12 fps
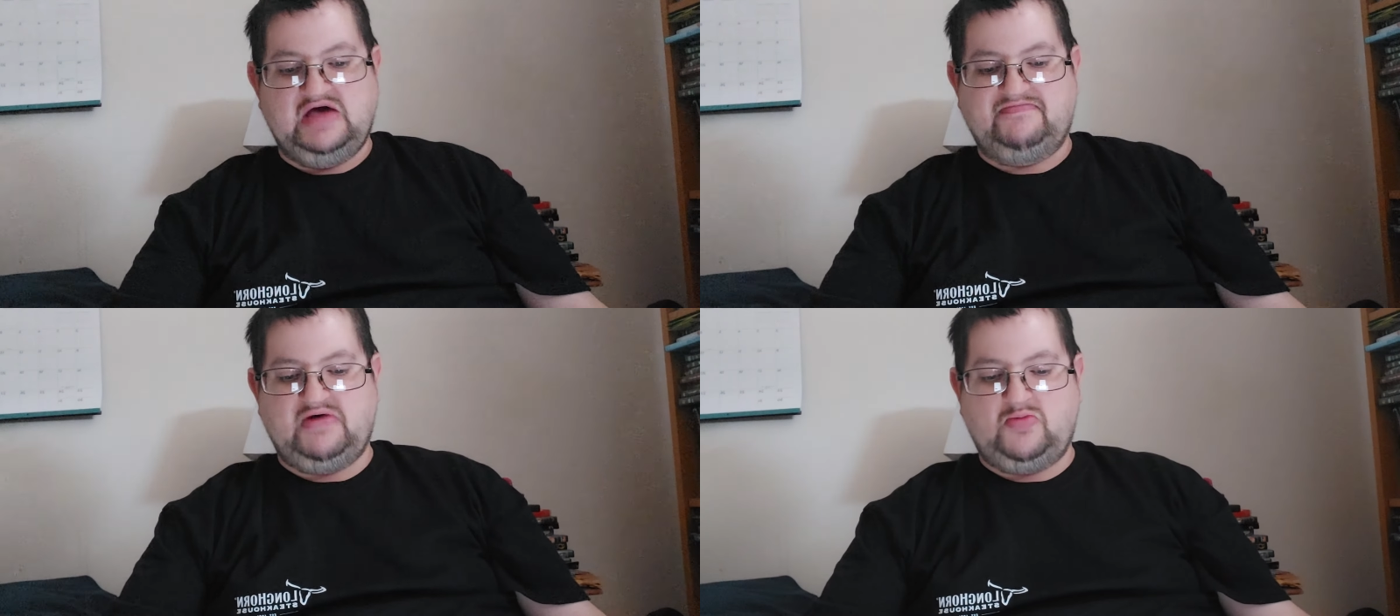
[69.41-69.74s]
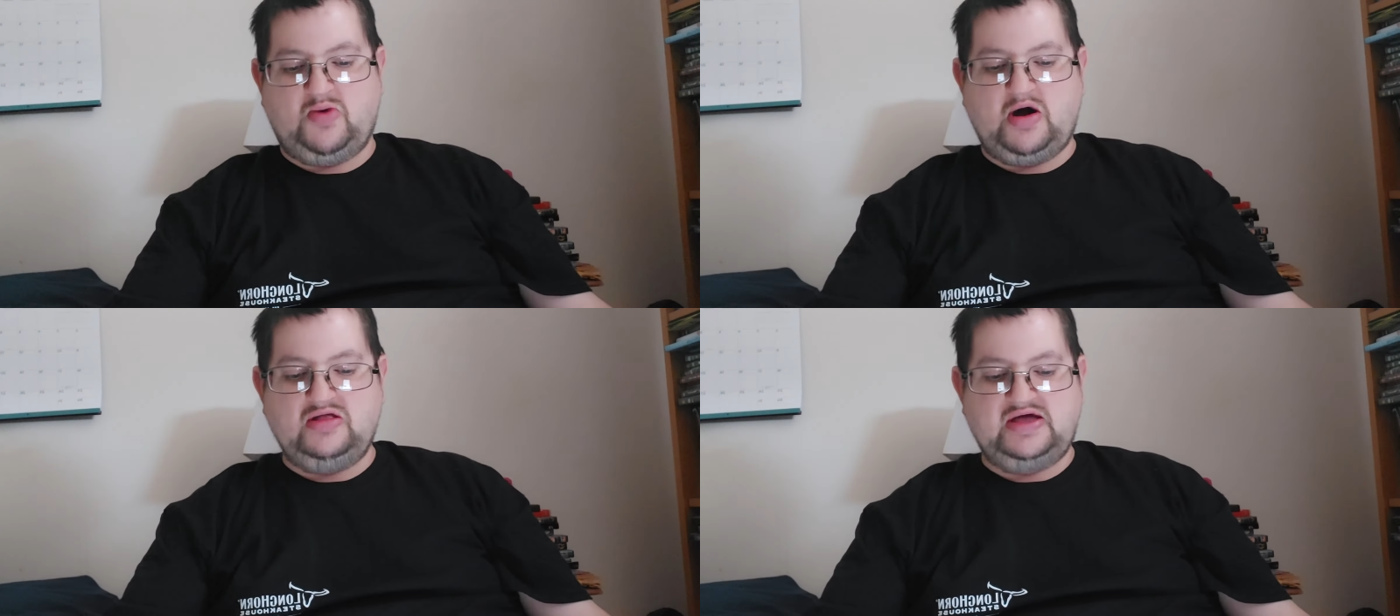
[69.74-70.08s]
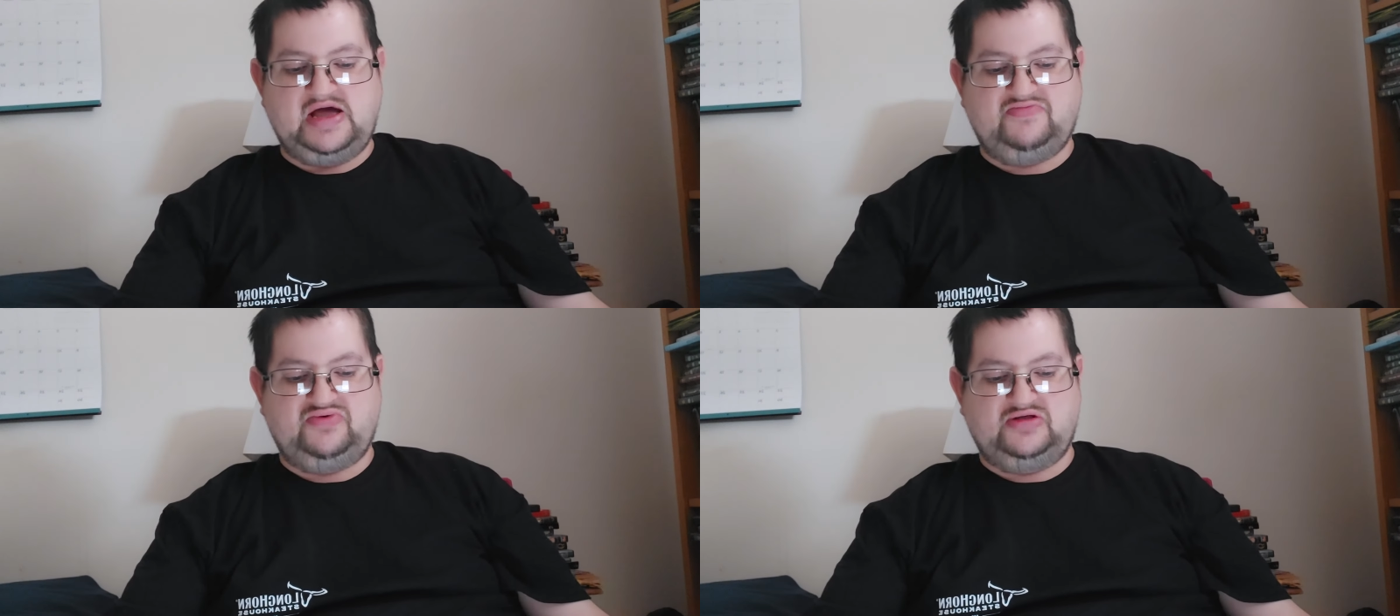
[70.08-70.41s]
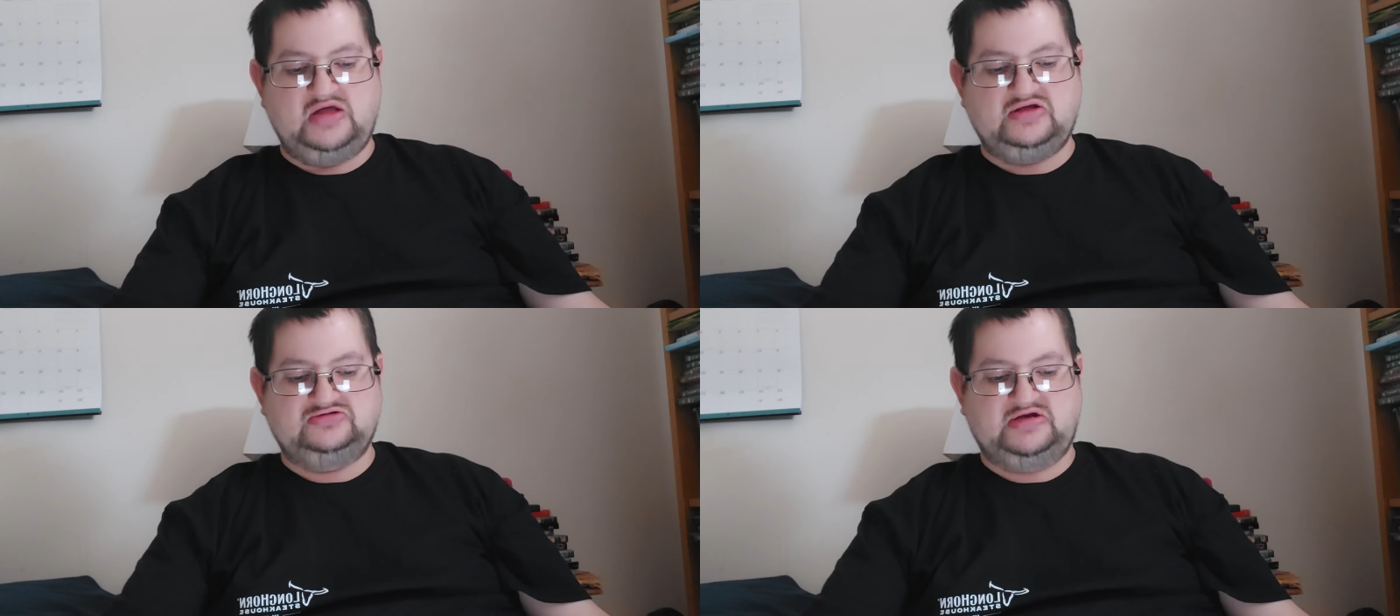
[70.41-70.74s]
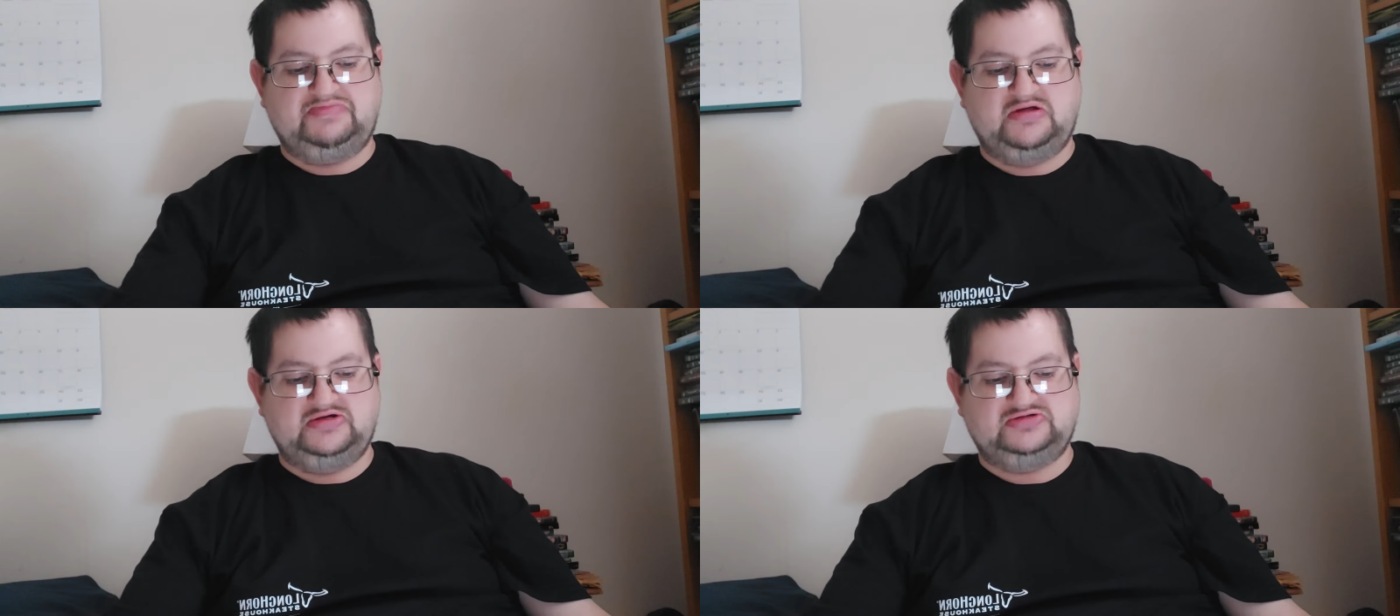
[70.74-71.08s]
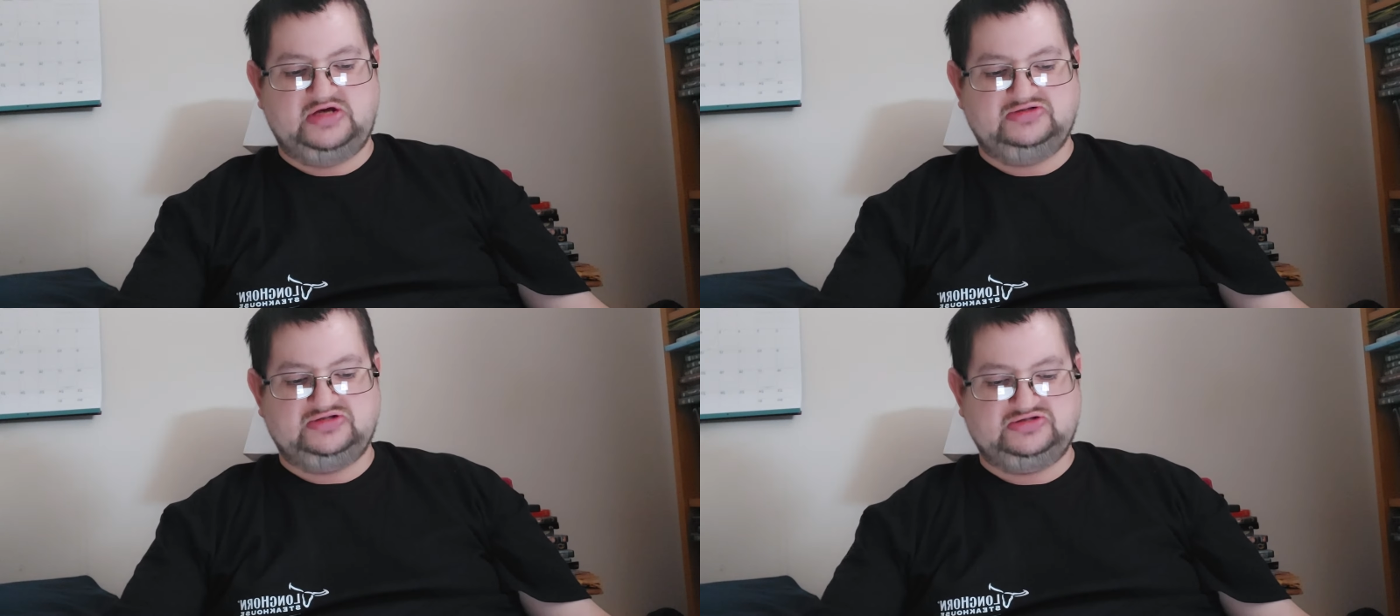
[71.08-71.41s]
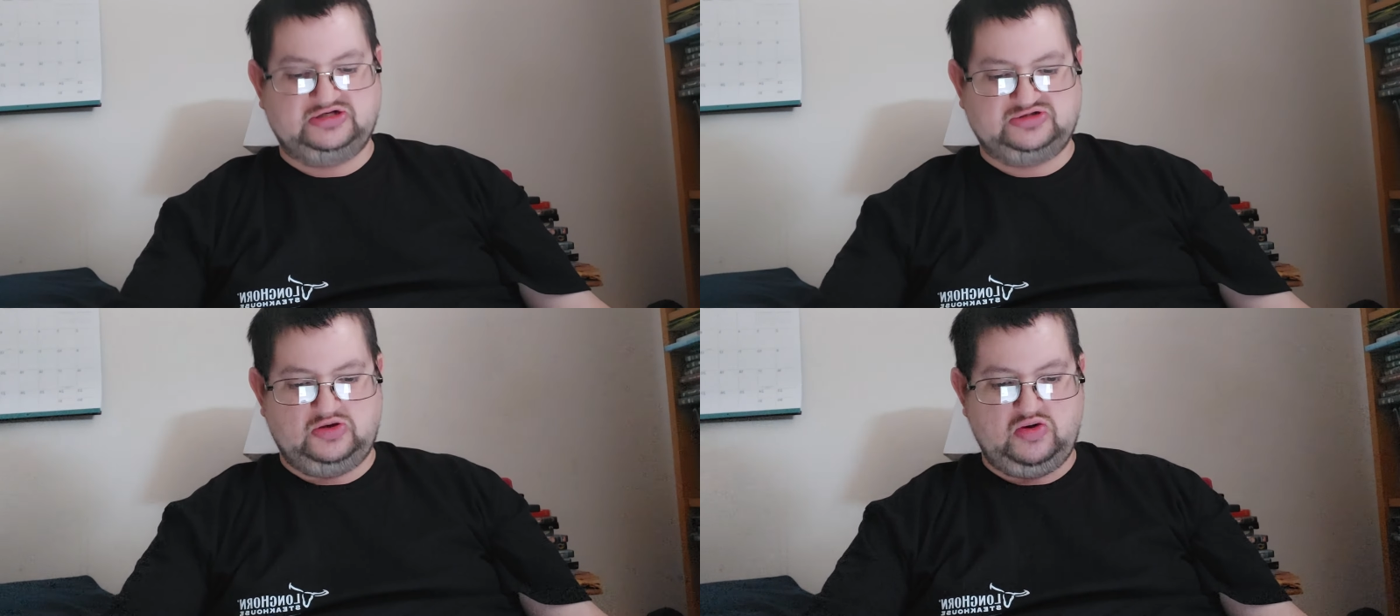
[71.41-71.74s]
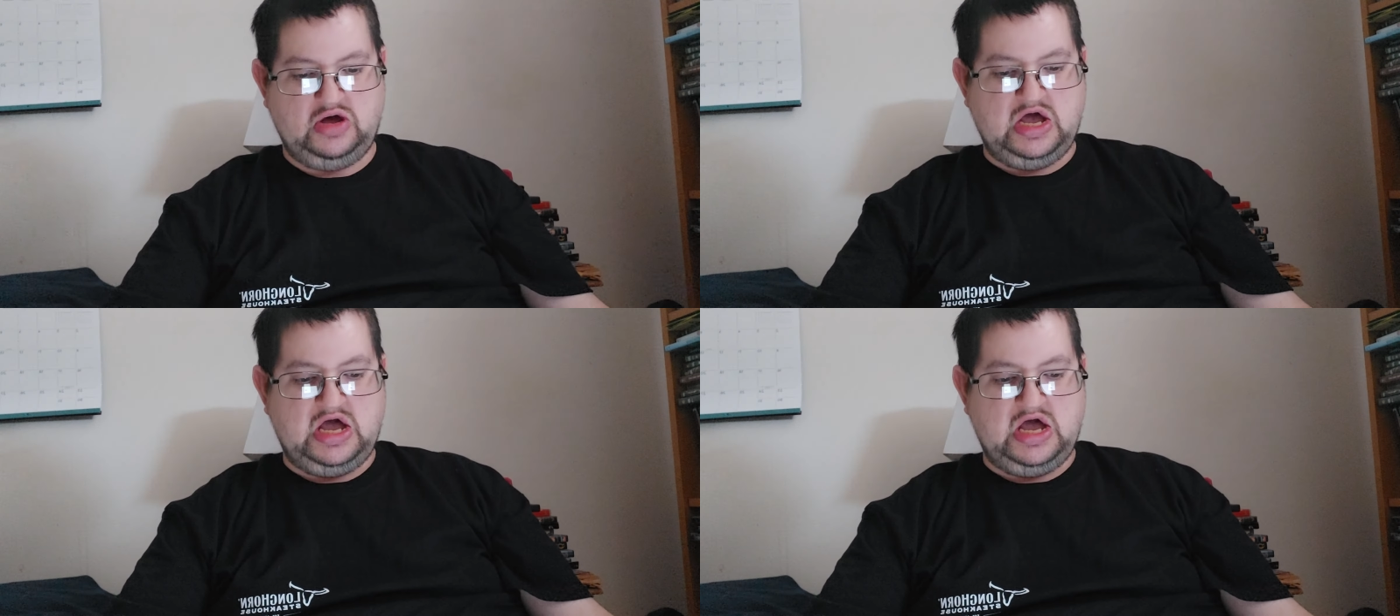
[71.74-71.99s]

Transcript: But while they have relentlessly politicized this issue,